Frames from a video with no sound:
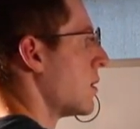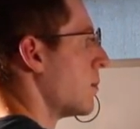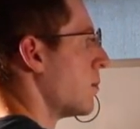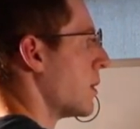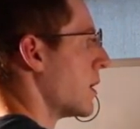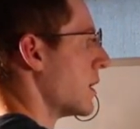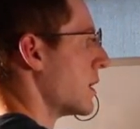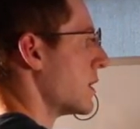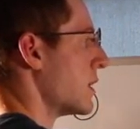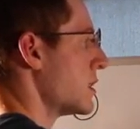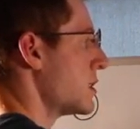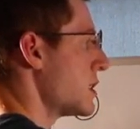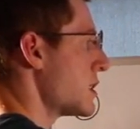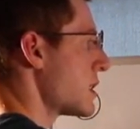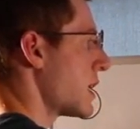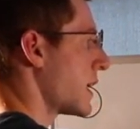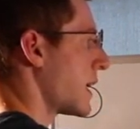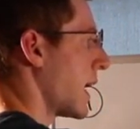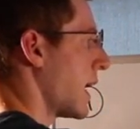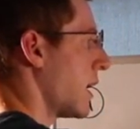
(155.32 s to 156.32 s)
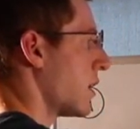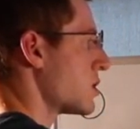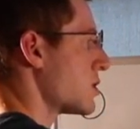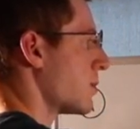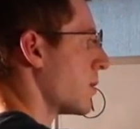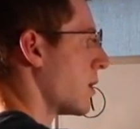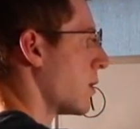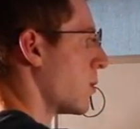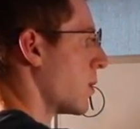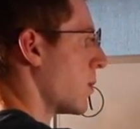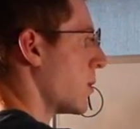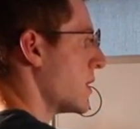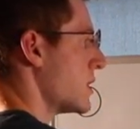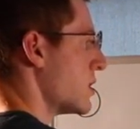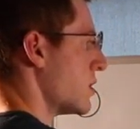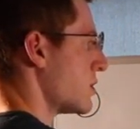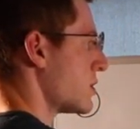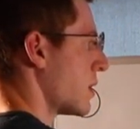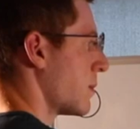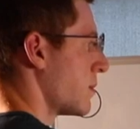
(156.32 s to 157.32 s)
But this is like algebra. When we
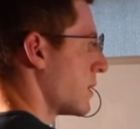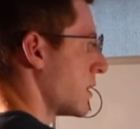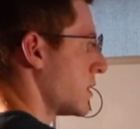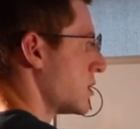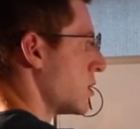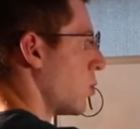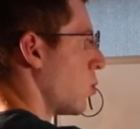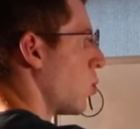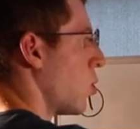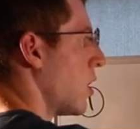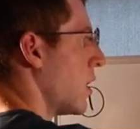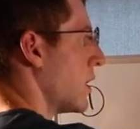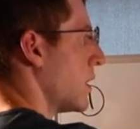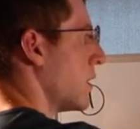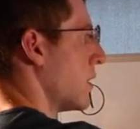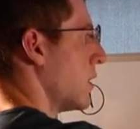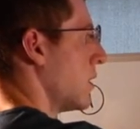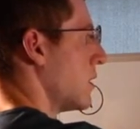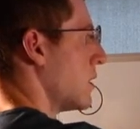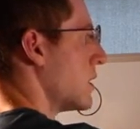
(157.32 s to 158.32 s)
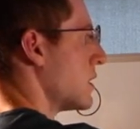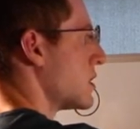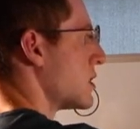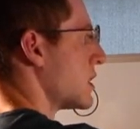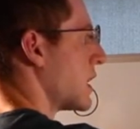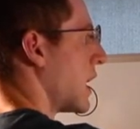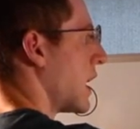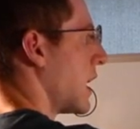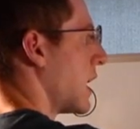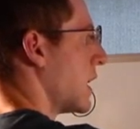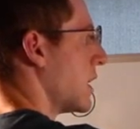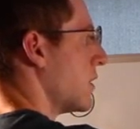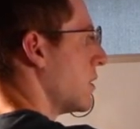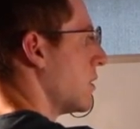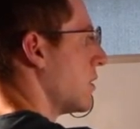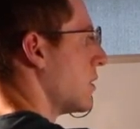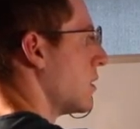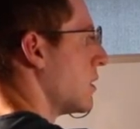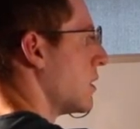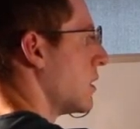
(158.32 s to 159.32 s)
do something to one
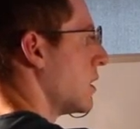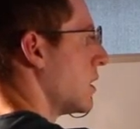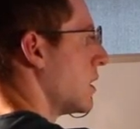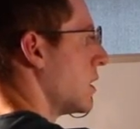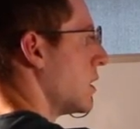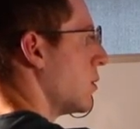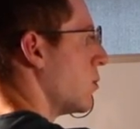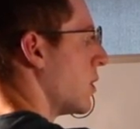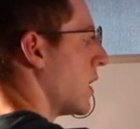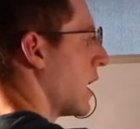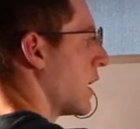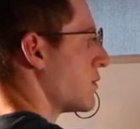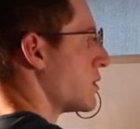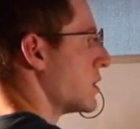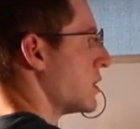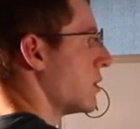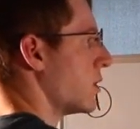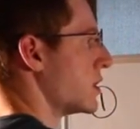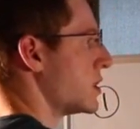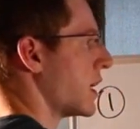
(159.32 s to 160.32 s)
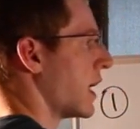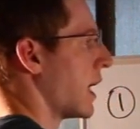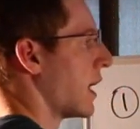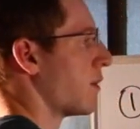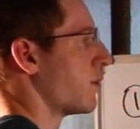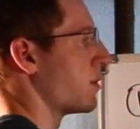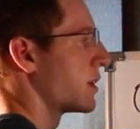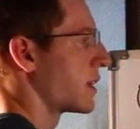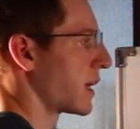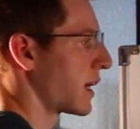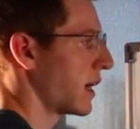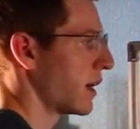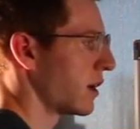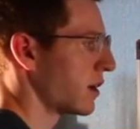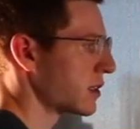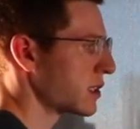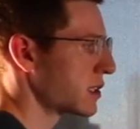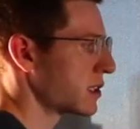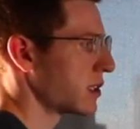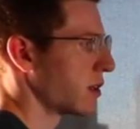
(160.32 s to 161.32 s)
side, we have to do it to everything
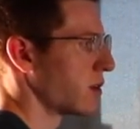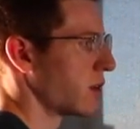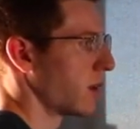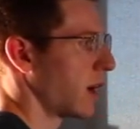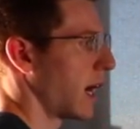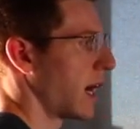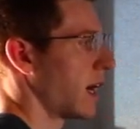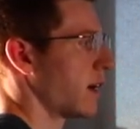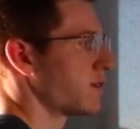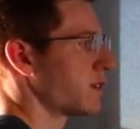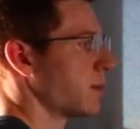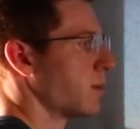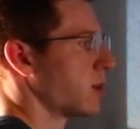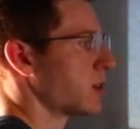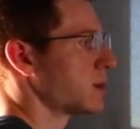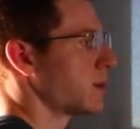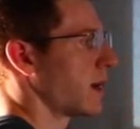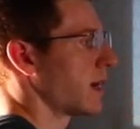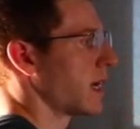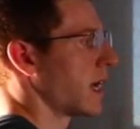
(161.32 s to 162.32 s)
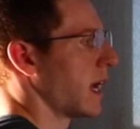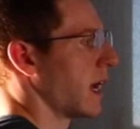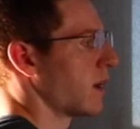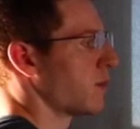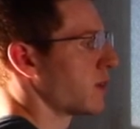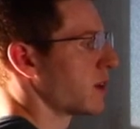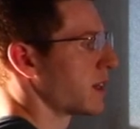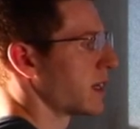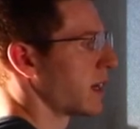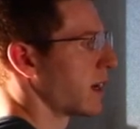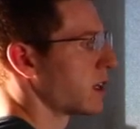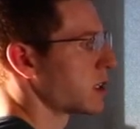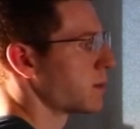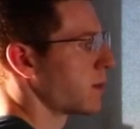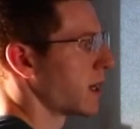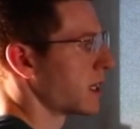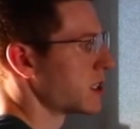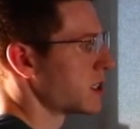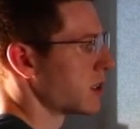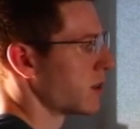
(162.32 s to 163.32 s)
else. So I have to multiply everything else
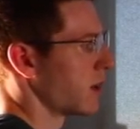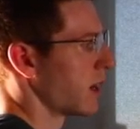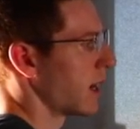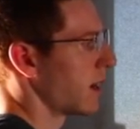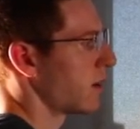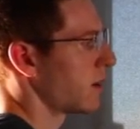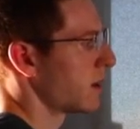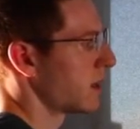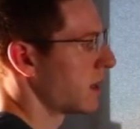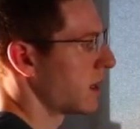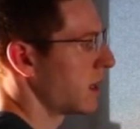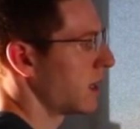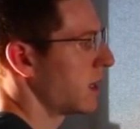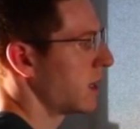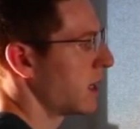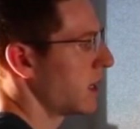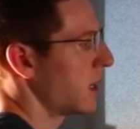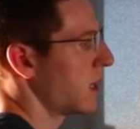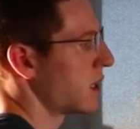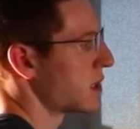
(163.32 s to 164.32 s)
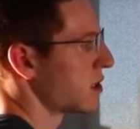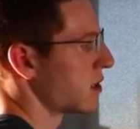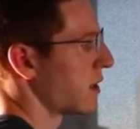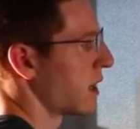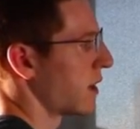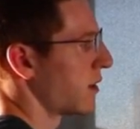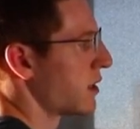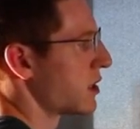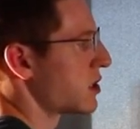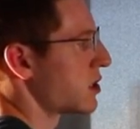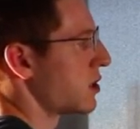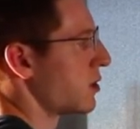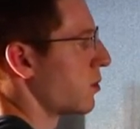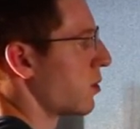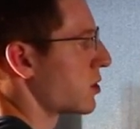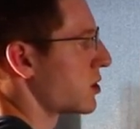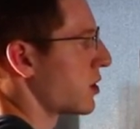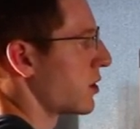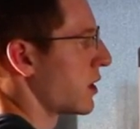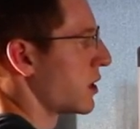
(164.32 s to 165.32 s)
by 2 now. So now this 2
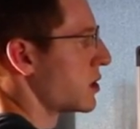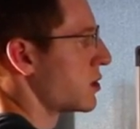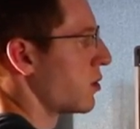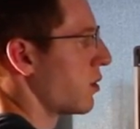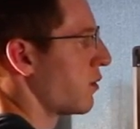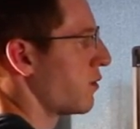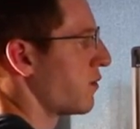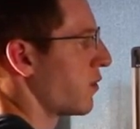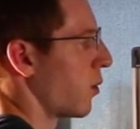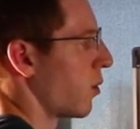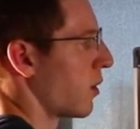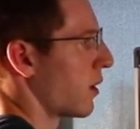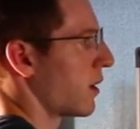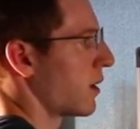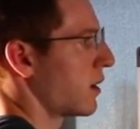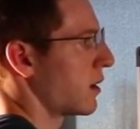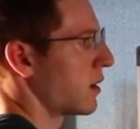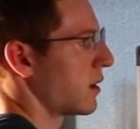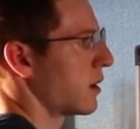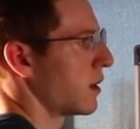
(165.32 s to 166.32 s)
will turn into a 4.